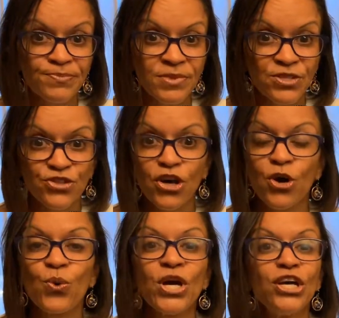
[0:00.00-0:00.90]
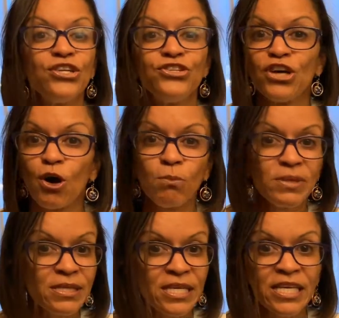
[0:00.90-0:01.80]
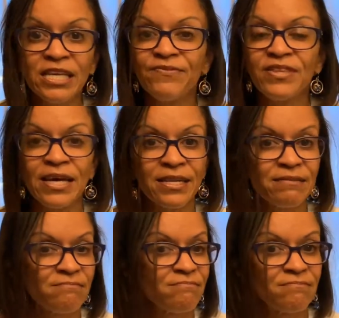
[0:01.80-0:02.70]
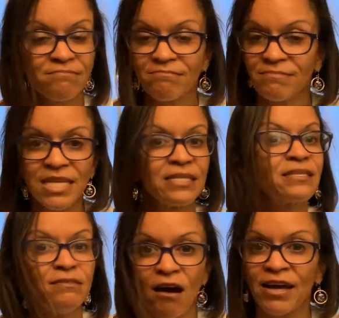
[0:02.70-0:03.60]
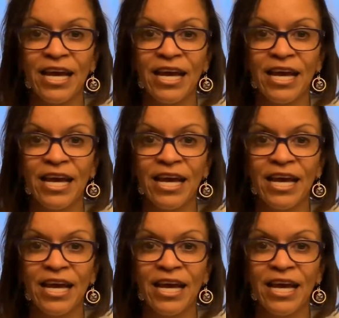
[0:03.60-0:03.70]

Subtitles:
So don't believe that It's not.